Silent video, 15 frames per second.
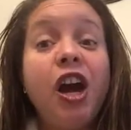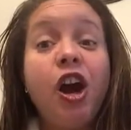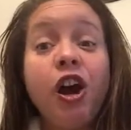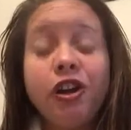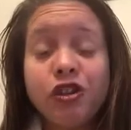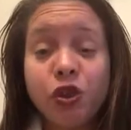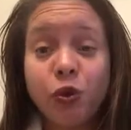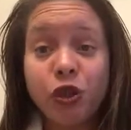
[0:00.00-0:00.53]
I
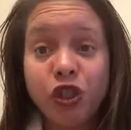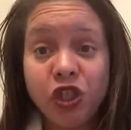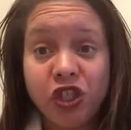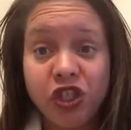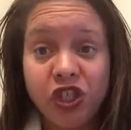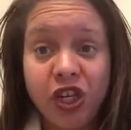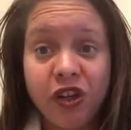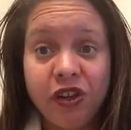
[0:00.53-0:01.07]
also want you
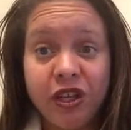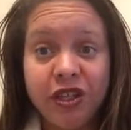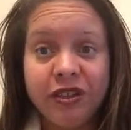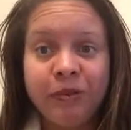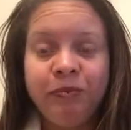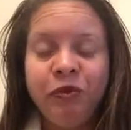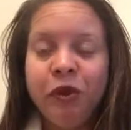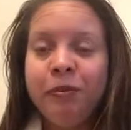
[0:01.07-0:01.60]
to share
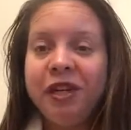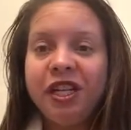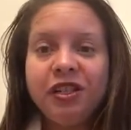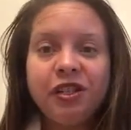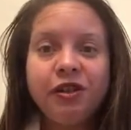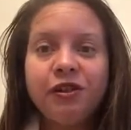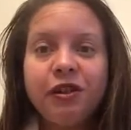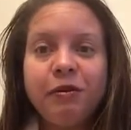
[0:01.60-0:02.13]
this because there